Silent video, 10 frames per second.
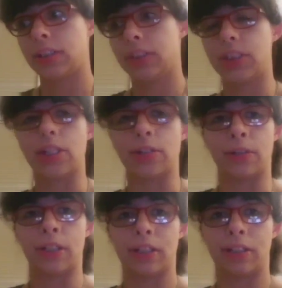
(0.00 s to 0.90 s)

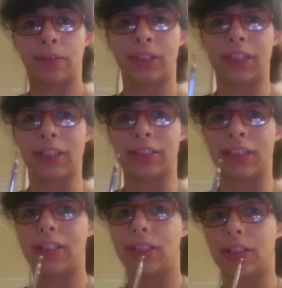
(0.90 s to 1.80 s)
So, with the
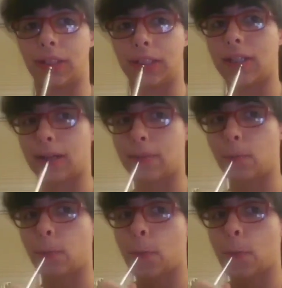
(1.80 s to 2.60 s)
antenna going up,